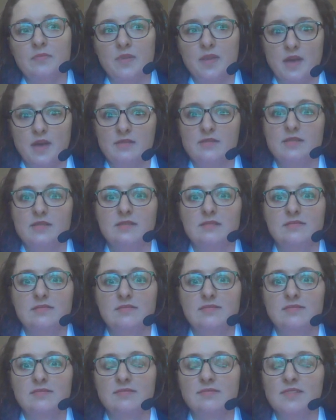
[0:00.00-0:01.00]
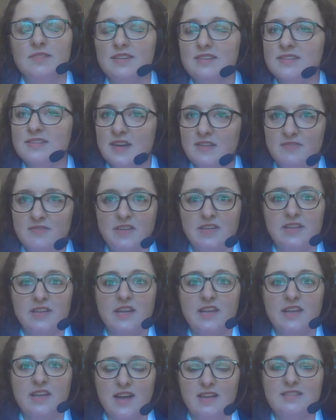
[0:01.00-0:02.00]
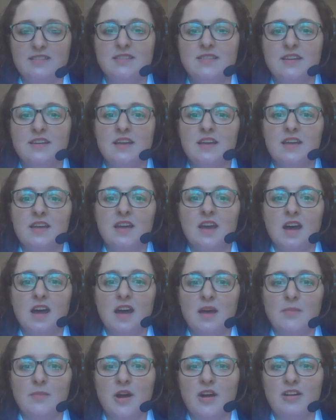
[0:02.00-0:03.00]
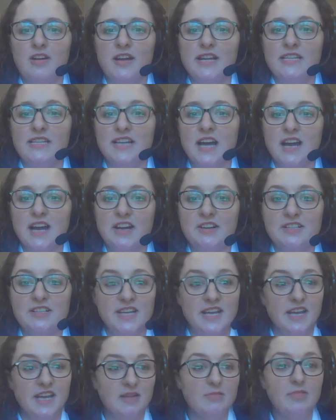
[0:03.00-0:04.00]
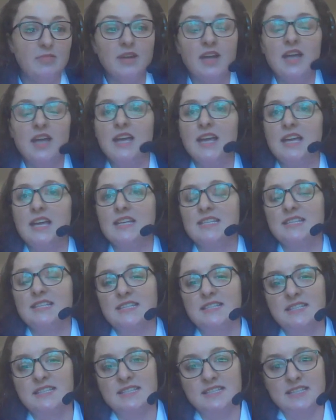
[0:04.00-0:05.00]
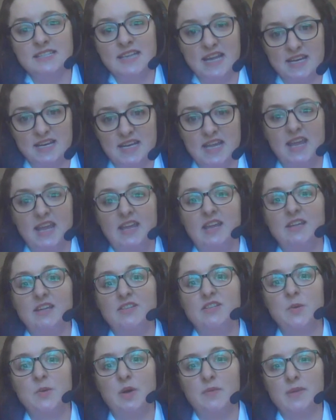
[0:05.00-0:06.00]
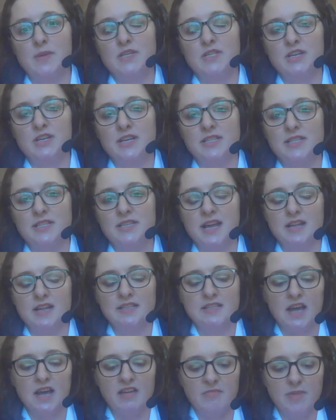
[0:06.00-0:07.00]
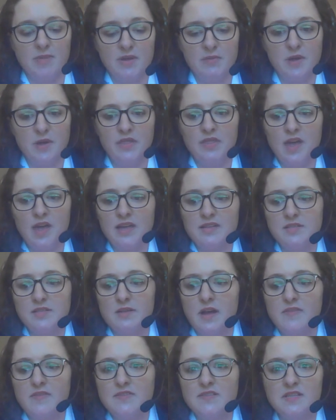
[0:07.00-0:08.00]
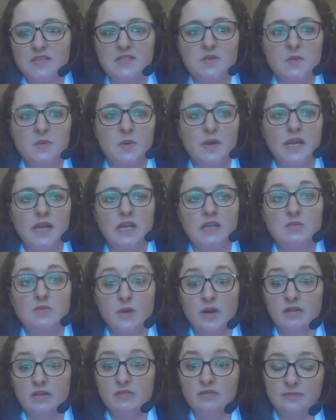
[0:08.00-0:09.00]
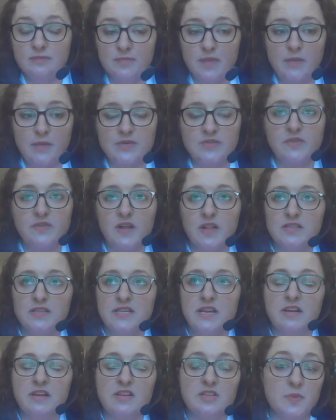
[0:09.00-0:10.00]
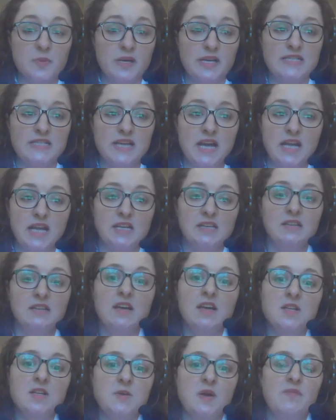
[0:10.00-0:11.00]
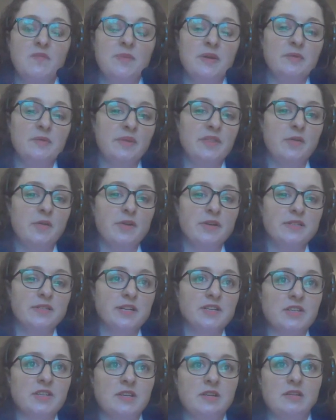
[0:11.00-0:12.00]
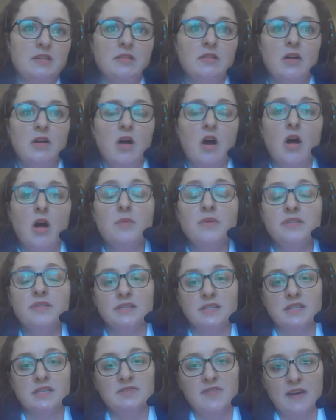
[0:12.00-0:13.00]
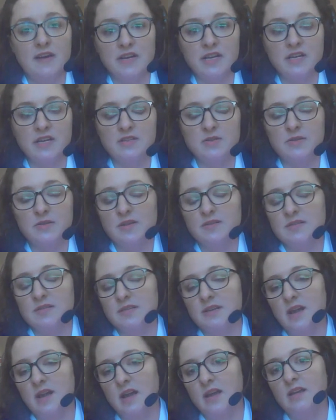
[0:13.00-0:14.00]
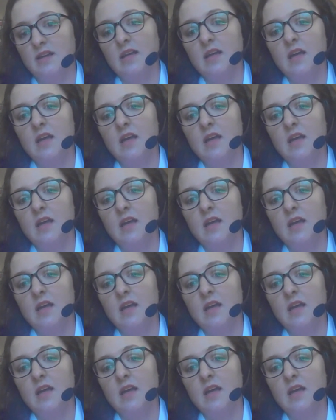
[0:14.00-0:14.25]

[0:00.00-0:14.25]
Yes, definitely yes. Our entire team is dedicated to our mission as it stands. I've been with SRF since 2012. I was a volunteer in 2010. So I've been with the organization almost since its founding in 2009.